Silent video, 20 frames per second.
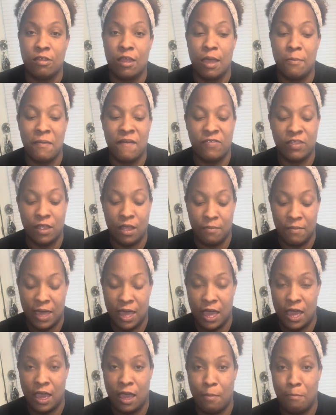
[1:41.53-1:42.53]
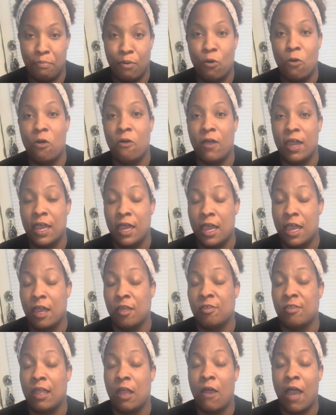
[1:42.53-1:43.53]
of them had boiled eggs.
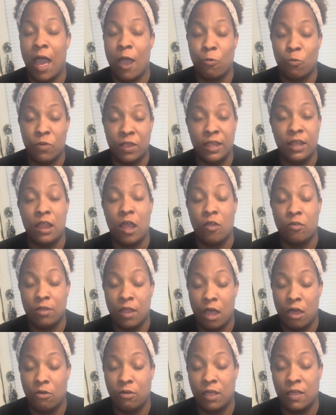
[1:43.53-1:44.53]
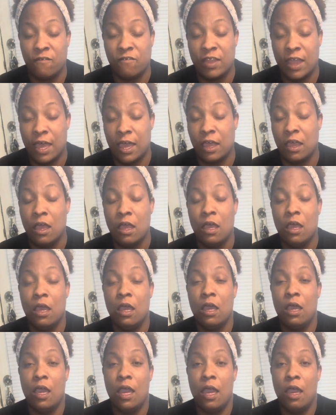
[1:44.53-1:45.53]
Now, I really don't know if that
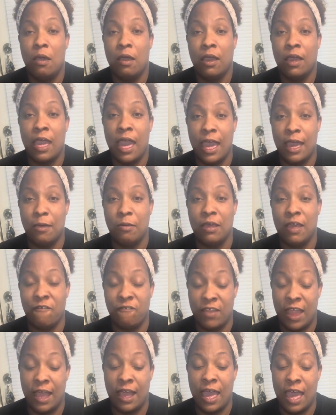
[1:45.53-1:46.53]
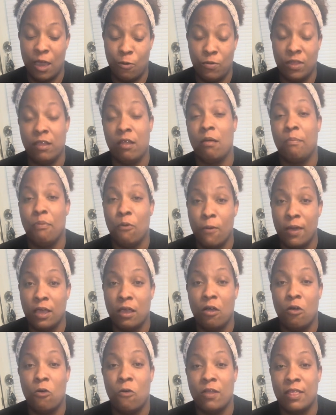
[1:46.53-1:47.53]
came with their
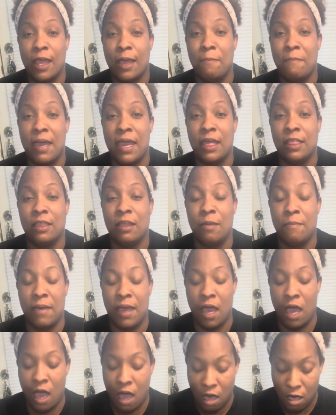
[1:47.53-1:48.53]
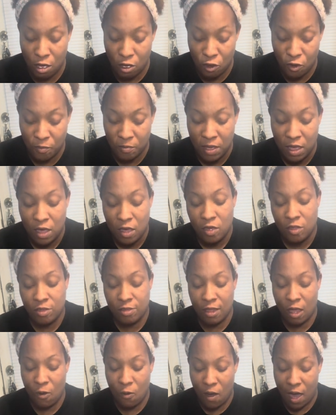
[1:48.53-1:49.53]
boil or they made them at home.
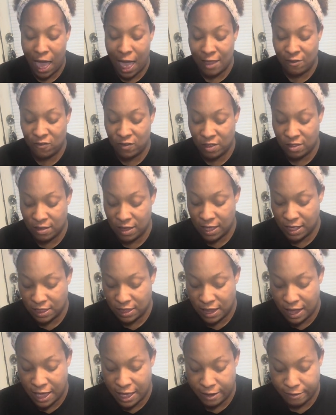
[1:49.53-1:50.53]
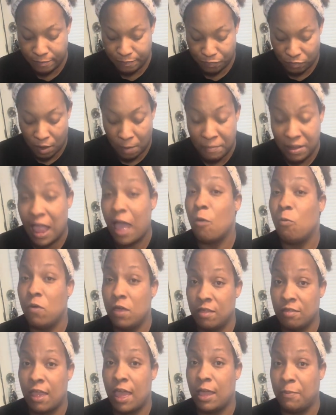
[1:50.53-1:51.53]
So I just think that, but I
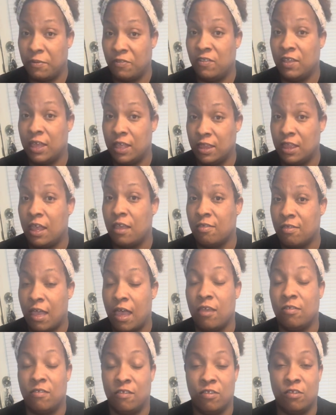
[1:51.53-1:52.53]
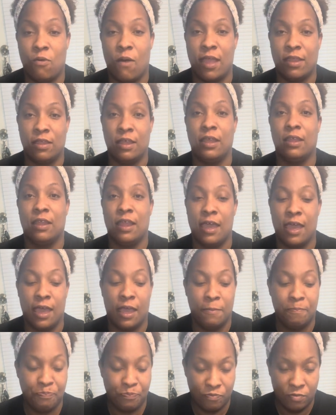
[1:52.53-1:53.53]
was able to get that sausage. So I think
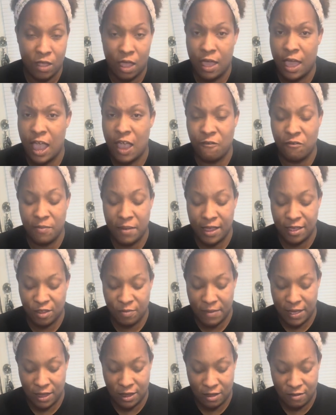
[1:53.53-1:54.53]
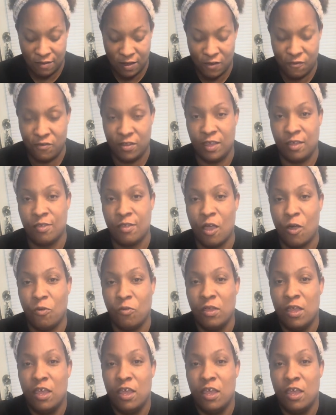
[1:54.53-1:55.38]
that everybody's making it differently. So